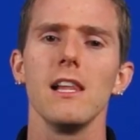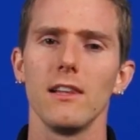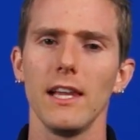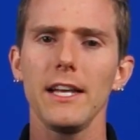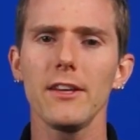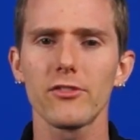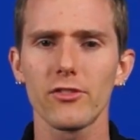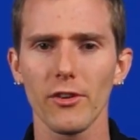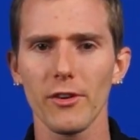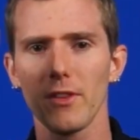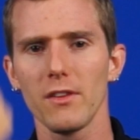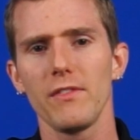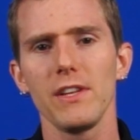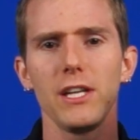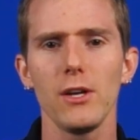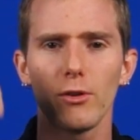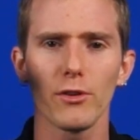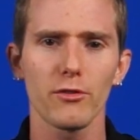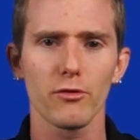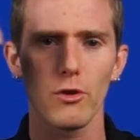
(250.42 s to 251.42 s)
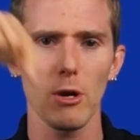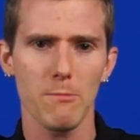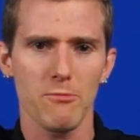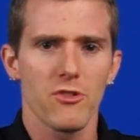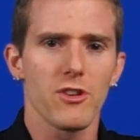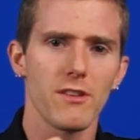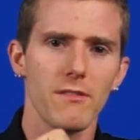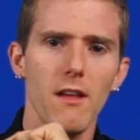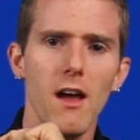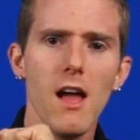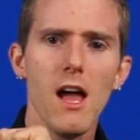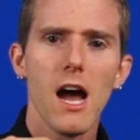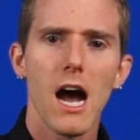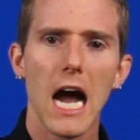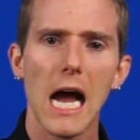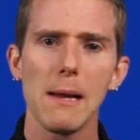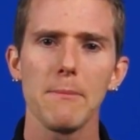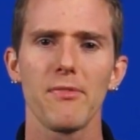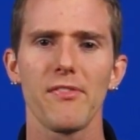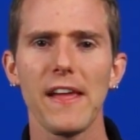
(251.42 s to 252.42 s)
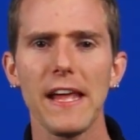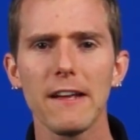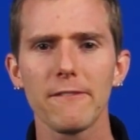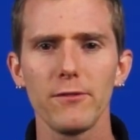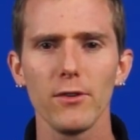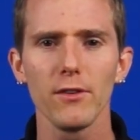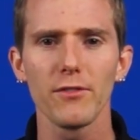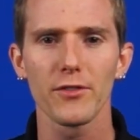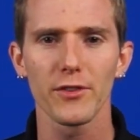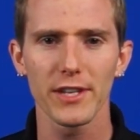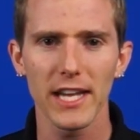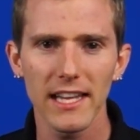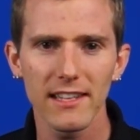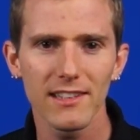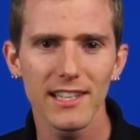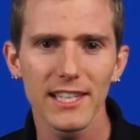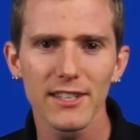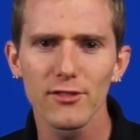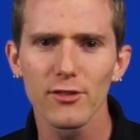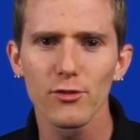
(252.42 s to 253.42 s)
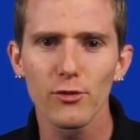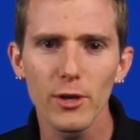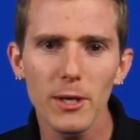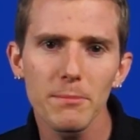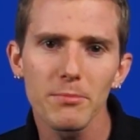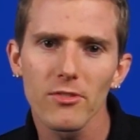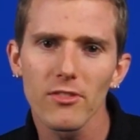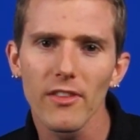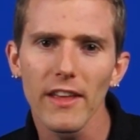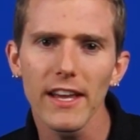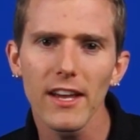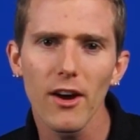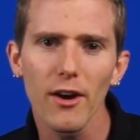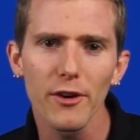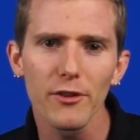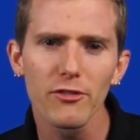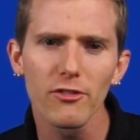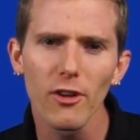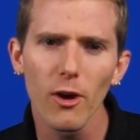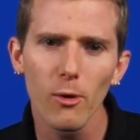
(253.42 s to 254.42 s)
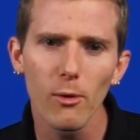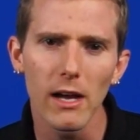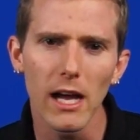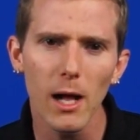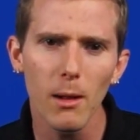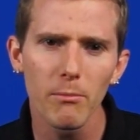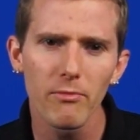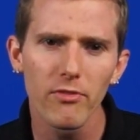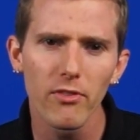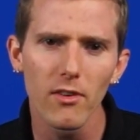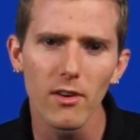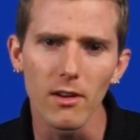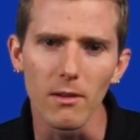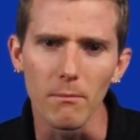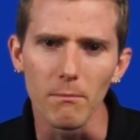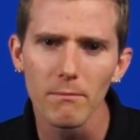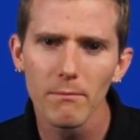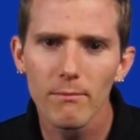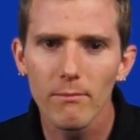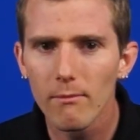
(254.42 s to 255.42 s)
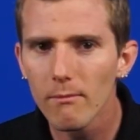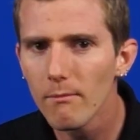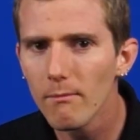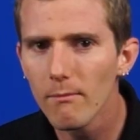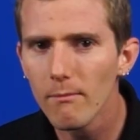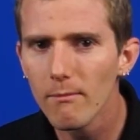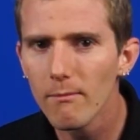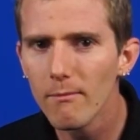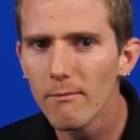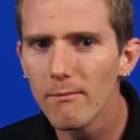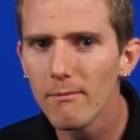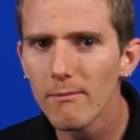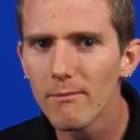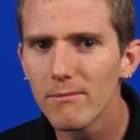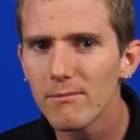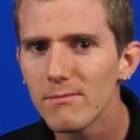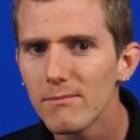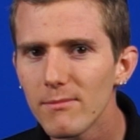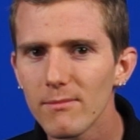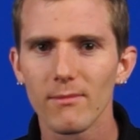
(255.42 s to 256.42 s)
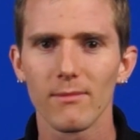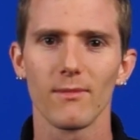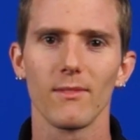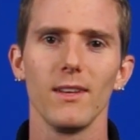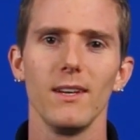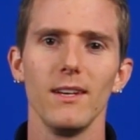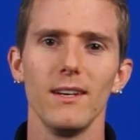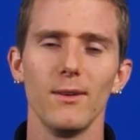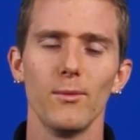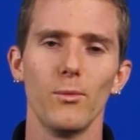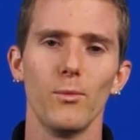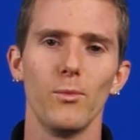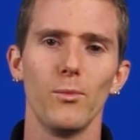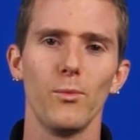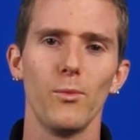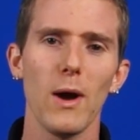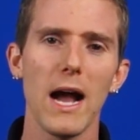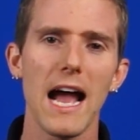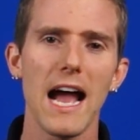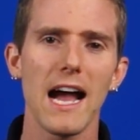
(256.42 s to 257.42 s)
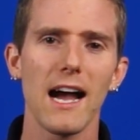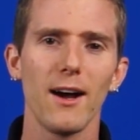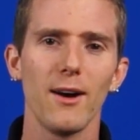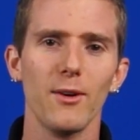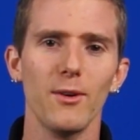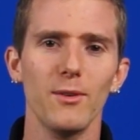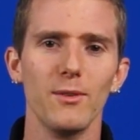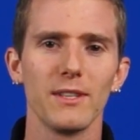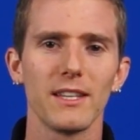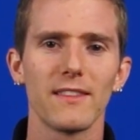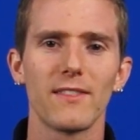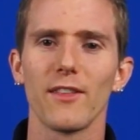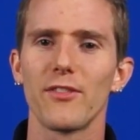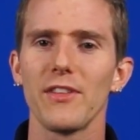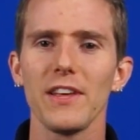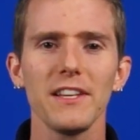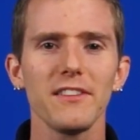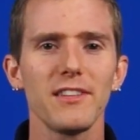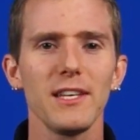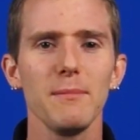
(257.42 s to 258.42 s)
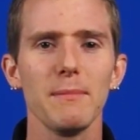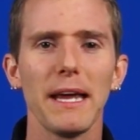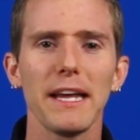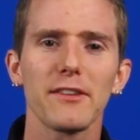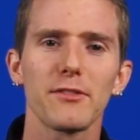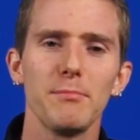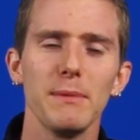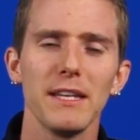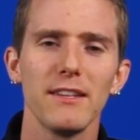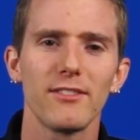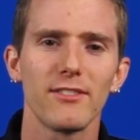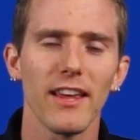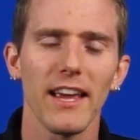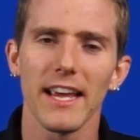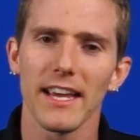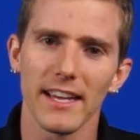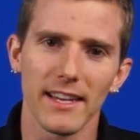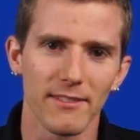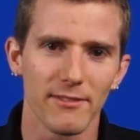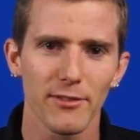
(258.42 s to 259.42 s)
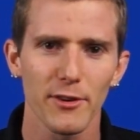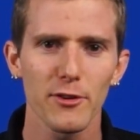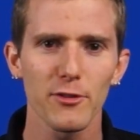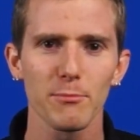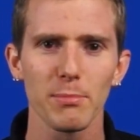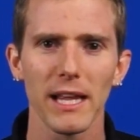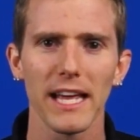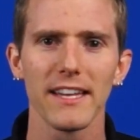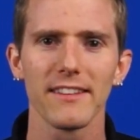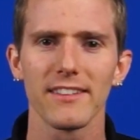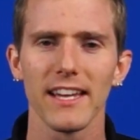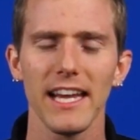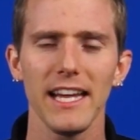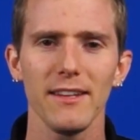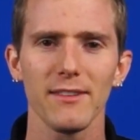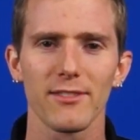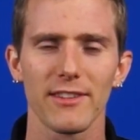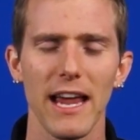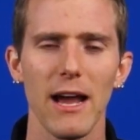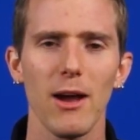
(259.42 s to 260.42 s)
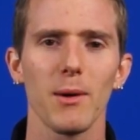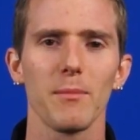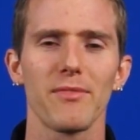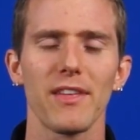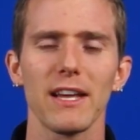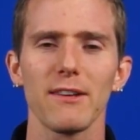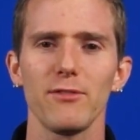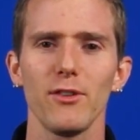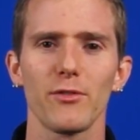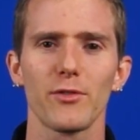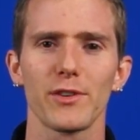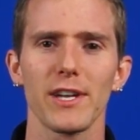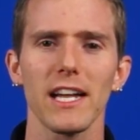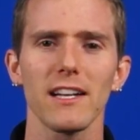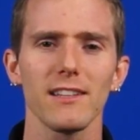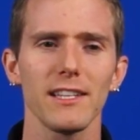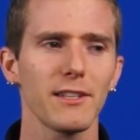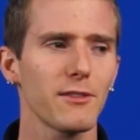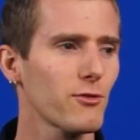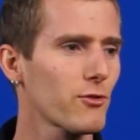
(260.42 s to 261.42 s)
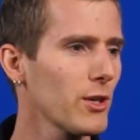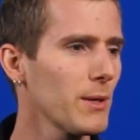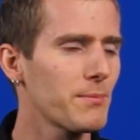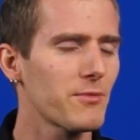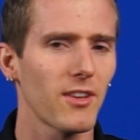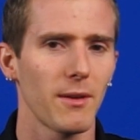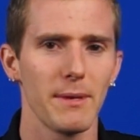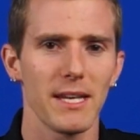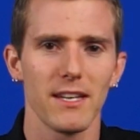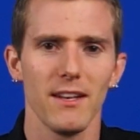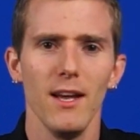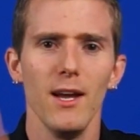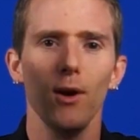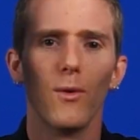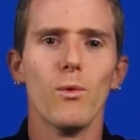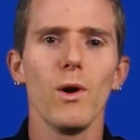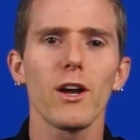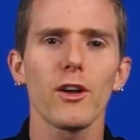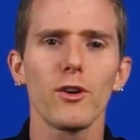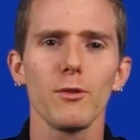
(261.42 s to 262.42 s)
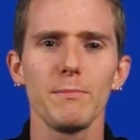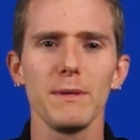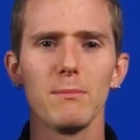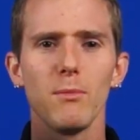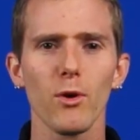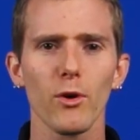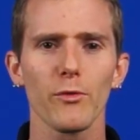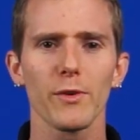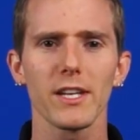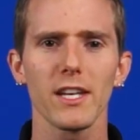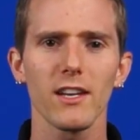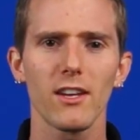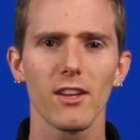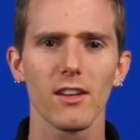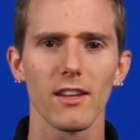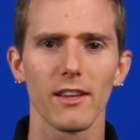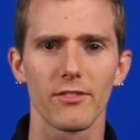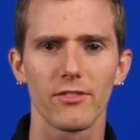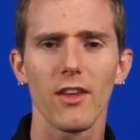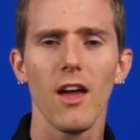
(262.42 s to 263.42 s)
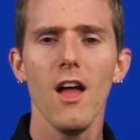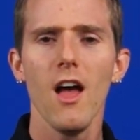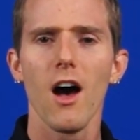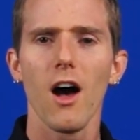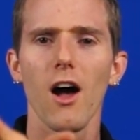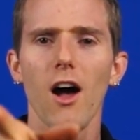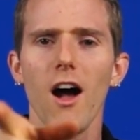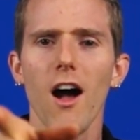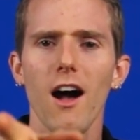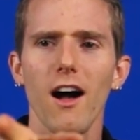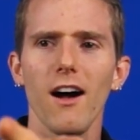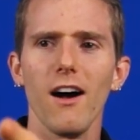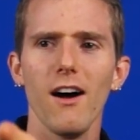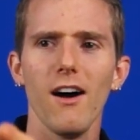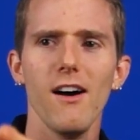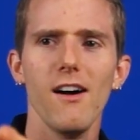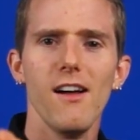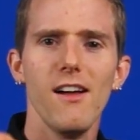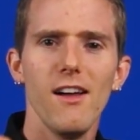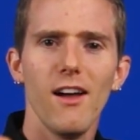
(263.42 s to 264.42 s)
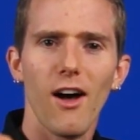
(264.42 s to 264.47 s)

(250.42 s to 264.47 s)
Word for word: Links are in the video description. I'm thankful for NetLink scripts; they are so helpful. Mm -hmm. Wow, the things he makes me say. First plantains, now I'm thankful for Netlink scripts. I mean, what could be more ridiculous? You're my puppet.